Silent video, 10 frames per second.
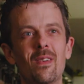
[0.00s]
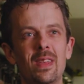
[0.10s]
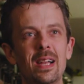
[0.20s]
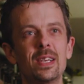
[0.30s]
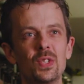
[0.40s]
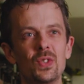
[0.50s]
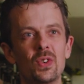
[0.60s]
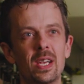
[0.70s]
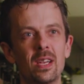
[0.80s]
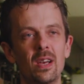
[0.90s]
that
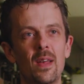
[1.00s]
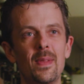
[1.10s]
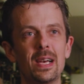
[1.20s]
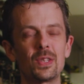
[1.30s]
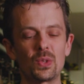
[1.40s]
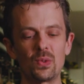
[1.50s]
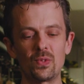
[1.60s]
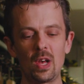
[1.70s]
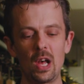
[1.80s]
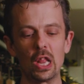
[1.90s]
history and that sort of
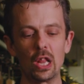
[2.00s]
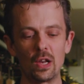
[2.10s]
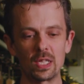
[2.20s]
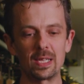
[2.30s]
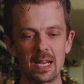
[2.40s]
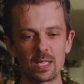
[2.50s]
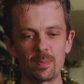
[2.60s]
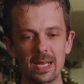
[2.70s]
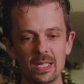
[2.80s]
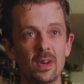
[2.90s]
lost
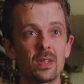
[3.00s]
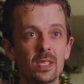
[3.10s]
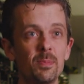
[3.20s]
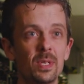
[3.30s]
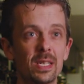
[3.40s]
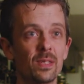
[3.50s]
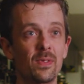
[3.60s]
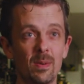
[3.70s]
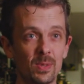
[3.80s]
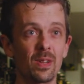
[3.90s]
aspect of our subject, of
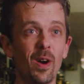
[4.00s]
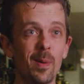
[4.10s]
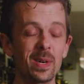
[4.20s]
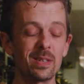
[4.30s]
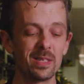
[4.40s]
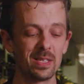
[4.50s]
arms and armour.